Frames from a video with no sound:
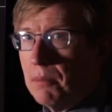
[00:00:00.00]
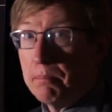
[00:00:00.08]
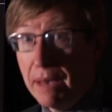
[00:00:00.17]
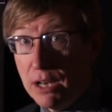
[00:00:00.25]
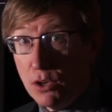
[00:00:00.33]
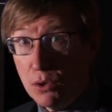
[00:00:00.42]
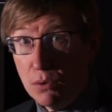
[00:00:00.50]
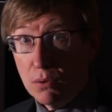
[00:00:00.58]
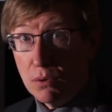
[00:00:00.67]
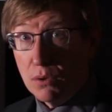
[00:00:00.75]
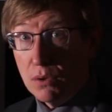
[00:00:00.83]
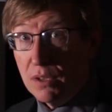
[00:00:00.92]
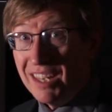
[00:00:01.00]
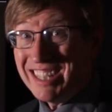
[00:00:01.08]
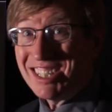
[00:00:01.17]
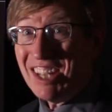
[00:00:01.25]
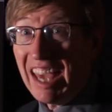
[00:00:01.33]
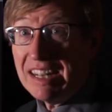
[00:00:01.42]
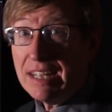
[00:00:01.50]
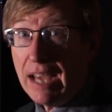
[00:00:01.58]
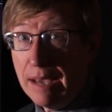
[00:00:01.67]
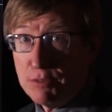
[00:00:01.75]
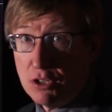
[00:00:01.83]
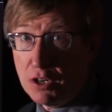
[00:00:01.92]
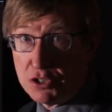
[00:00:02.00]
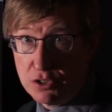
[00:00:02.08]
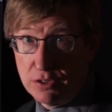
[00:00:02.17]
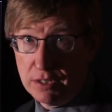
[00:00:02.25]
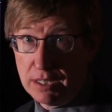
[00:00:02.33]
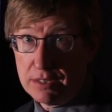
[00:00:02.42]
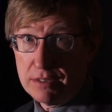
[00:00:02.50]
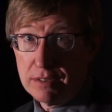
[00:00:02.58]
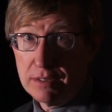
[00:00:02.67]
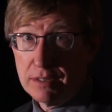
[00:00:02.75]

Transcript: Bennu is 10 times larger than this.